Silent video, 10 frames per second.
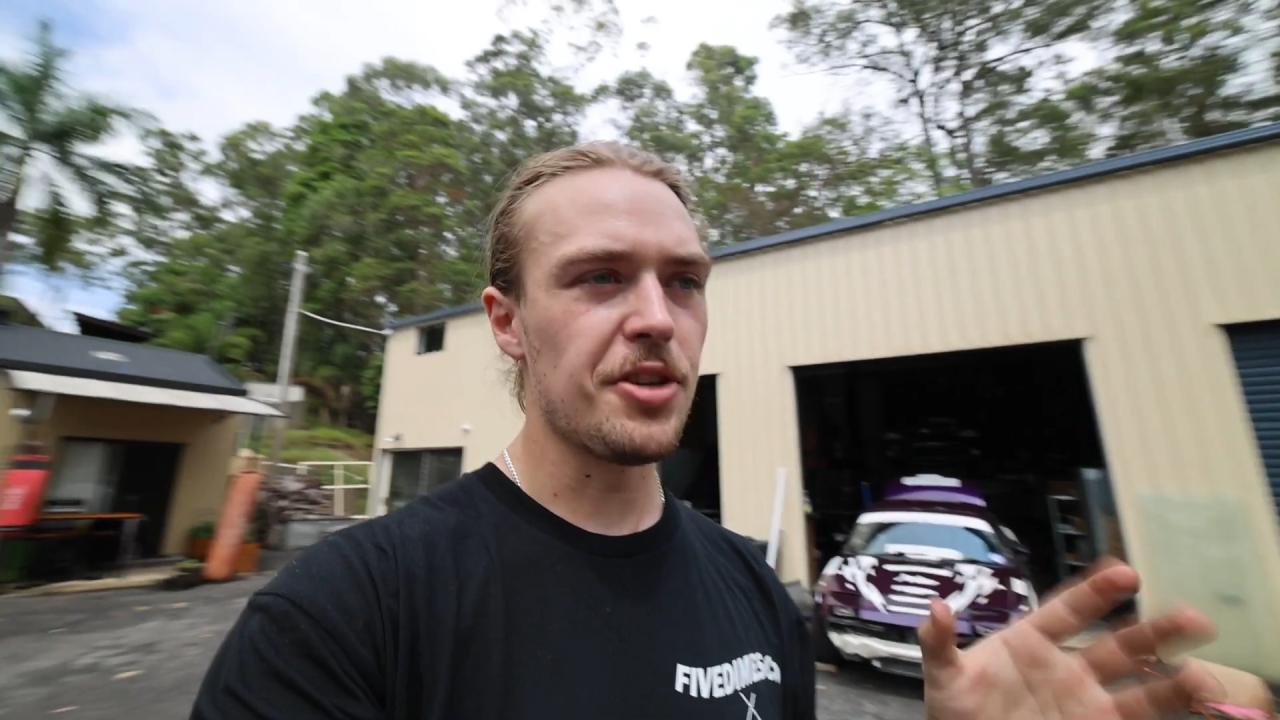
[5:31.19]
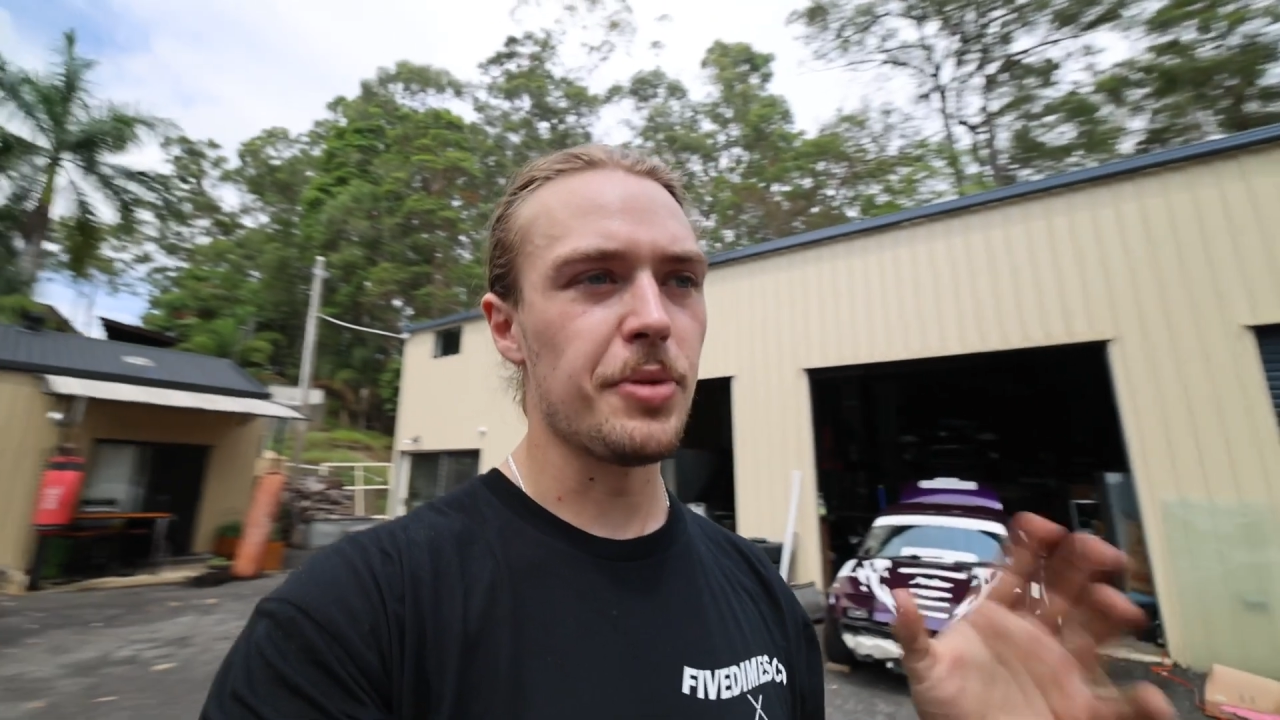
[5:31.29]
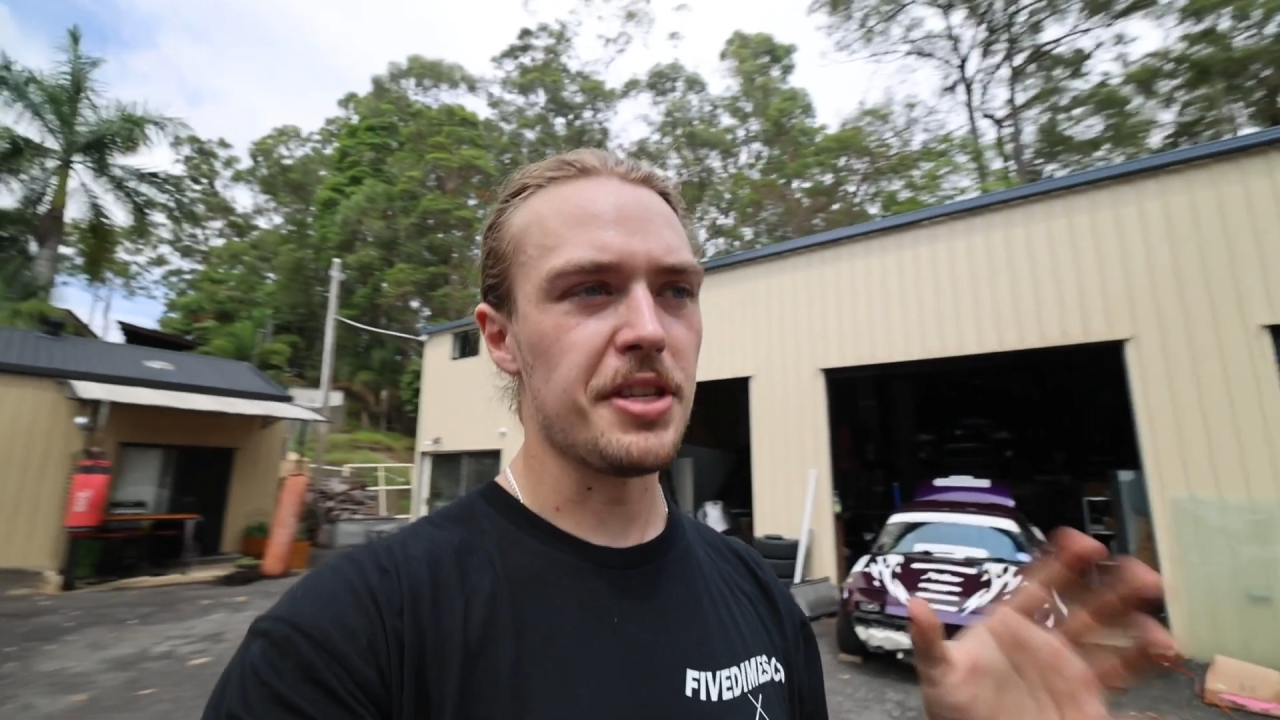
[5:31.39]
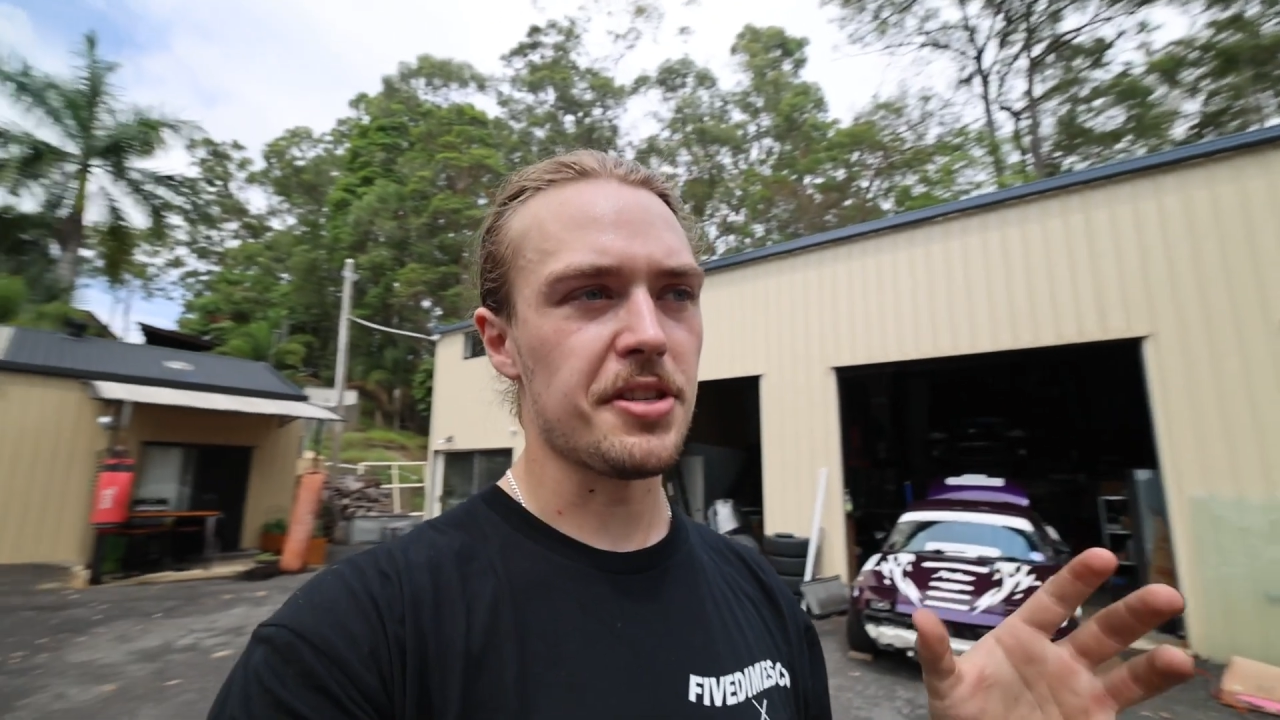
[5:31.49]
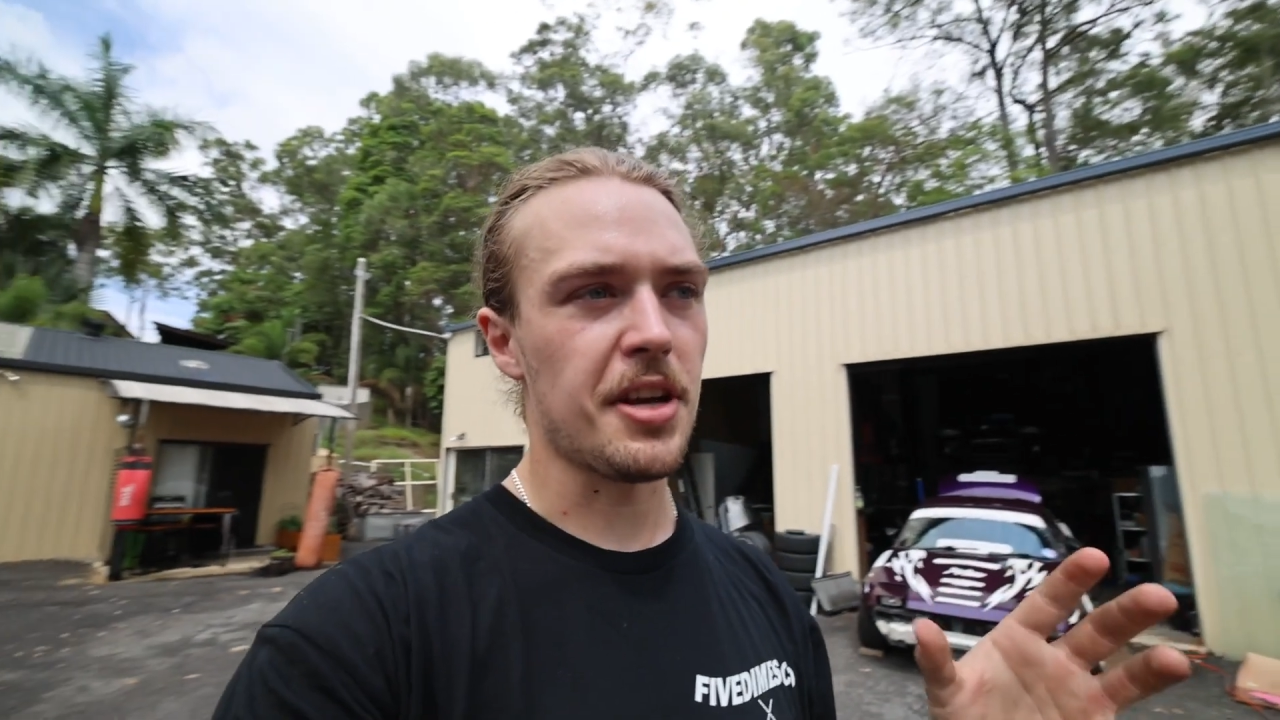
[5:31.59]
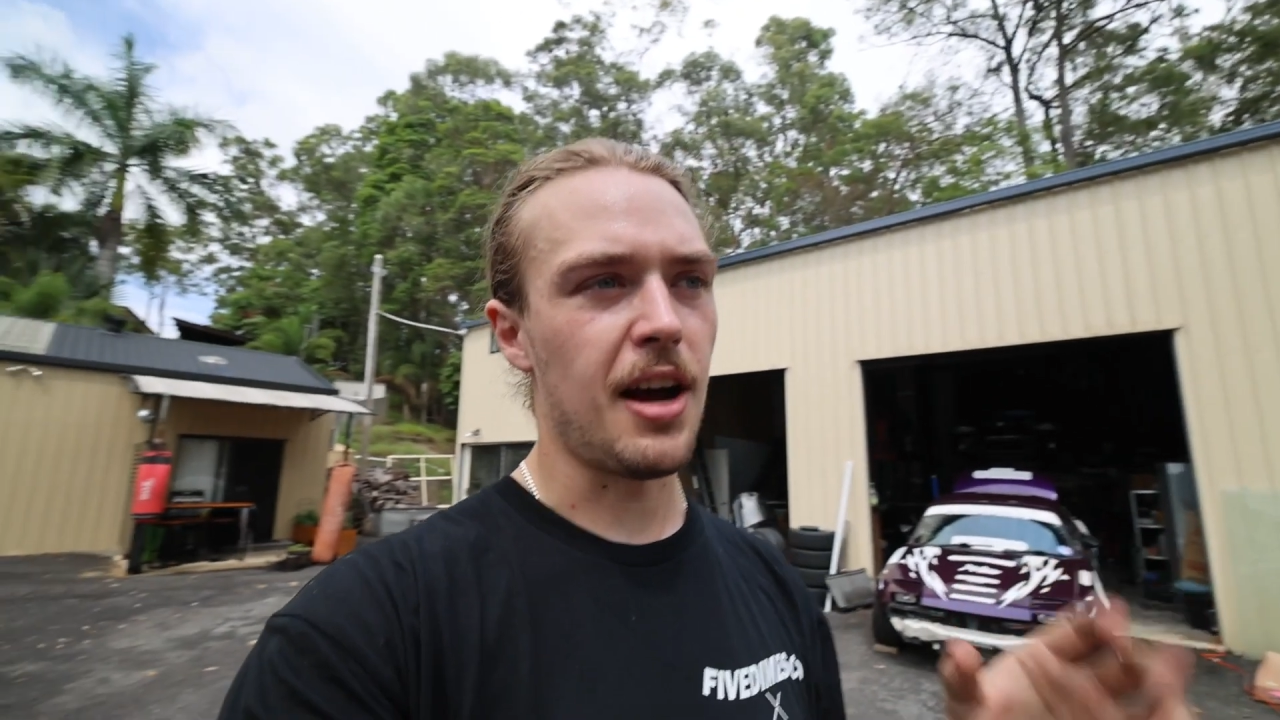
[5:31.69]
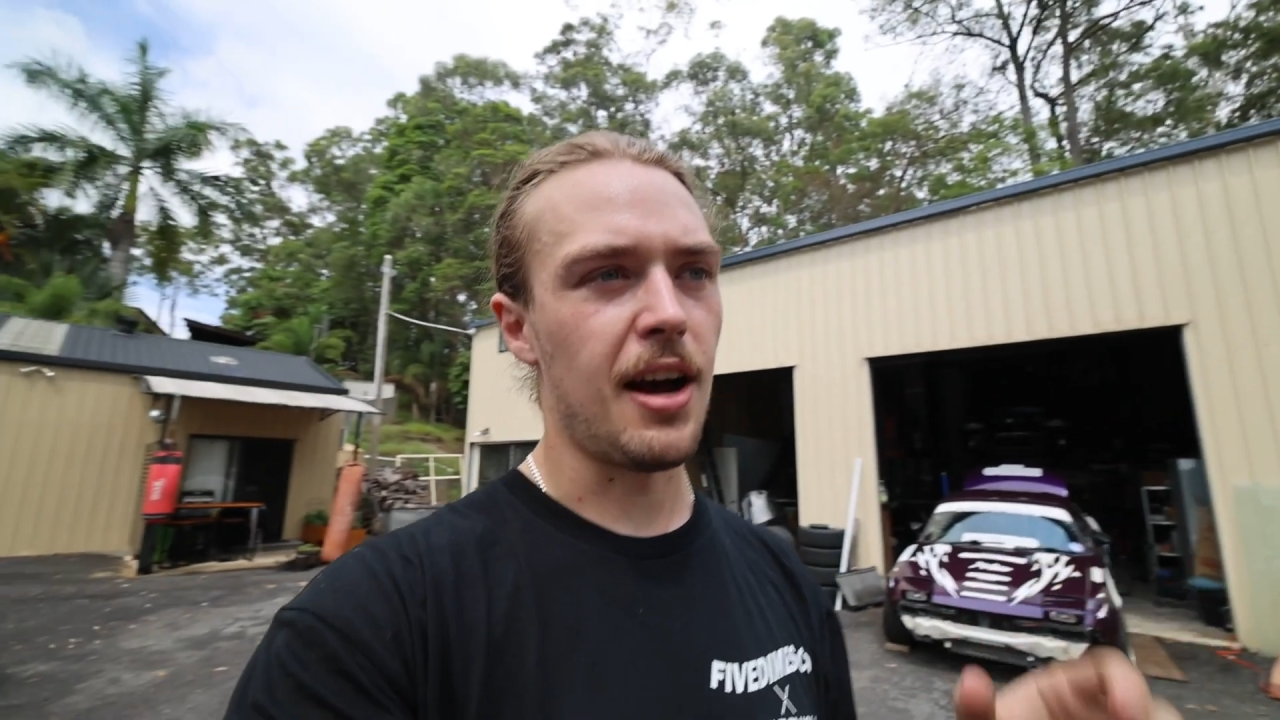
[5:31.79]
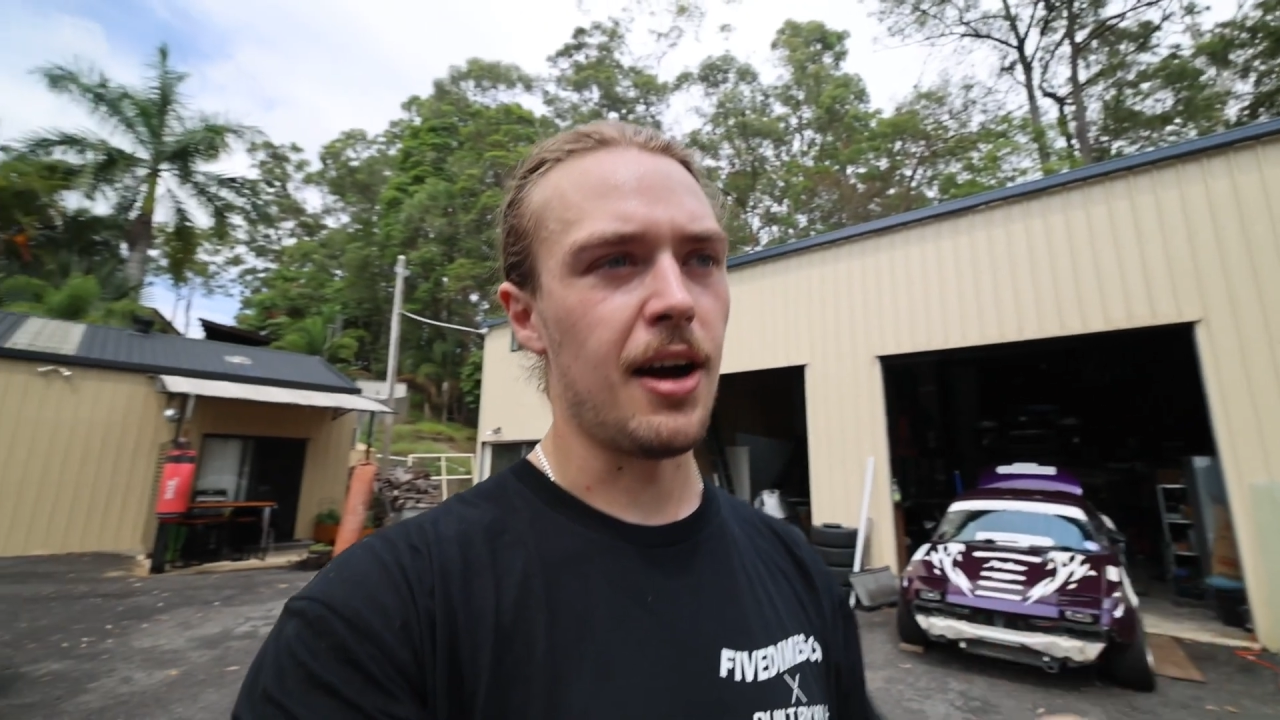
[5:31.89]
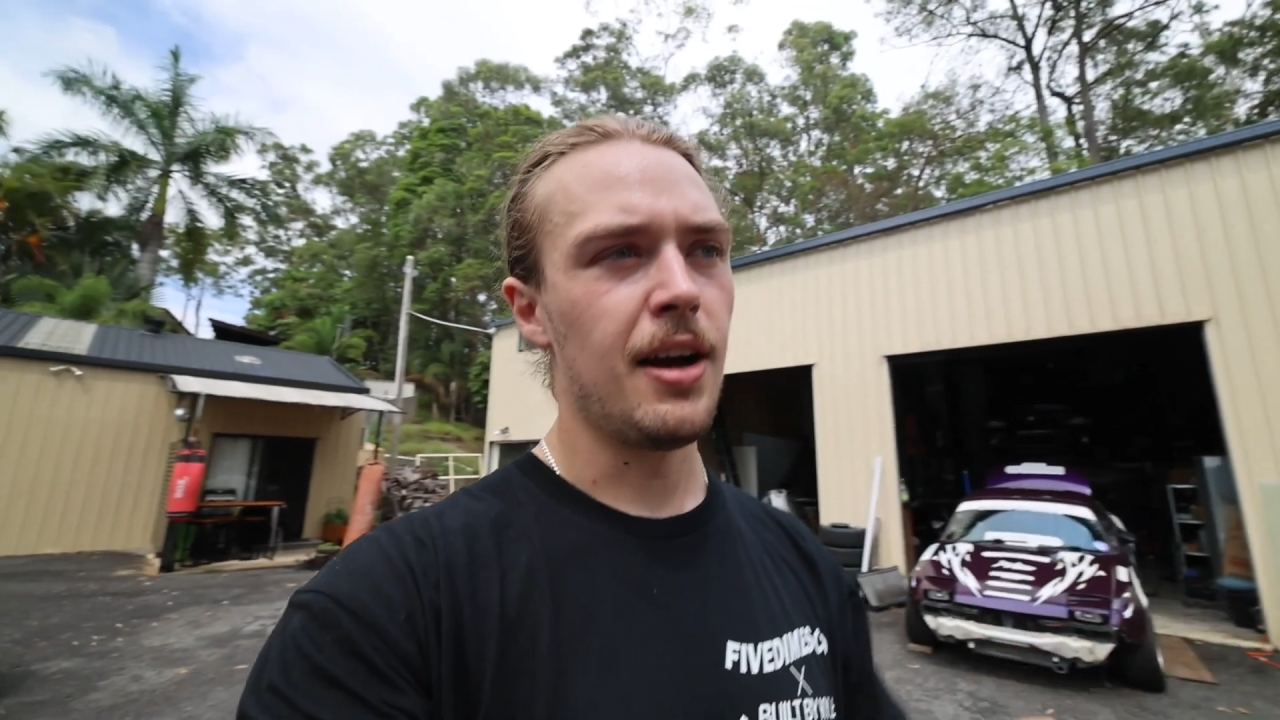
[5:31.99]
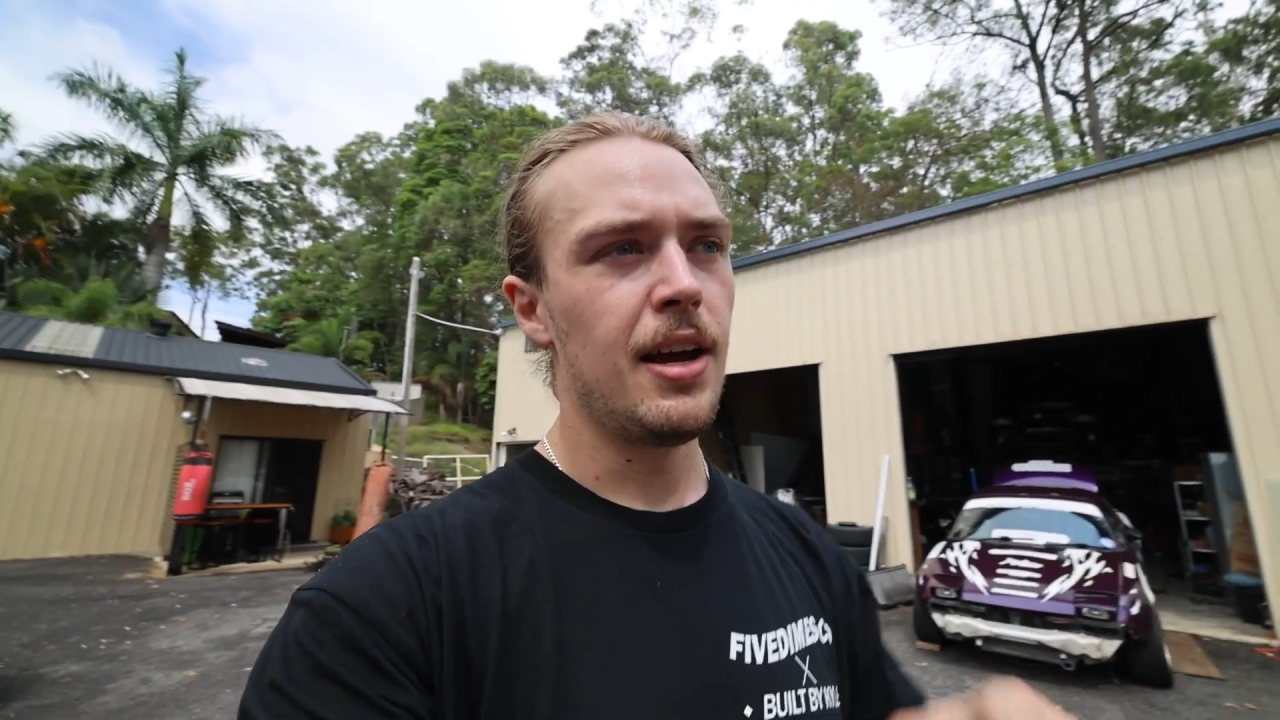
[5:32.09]
to with this
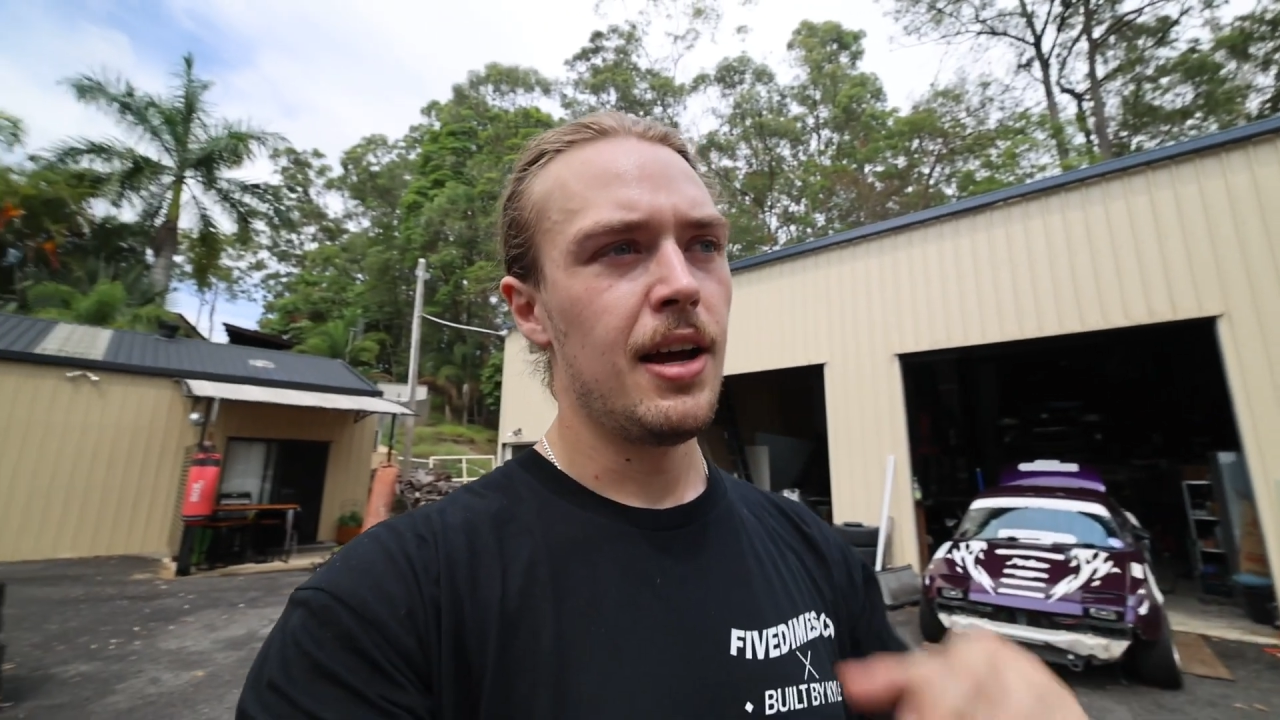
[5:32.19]
car,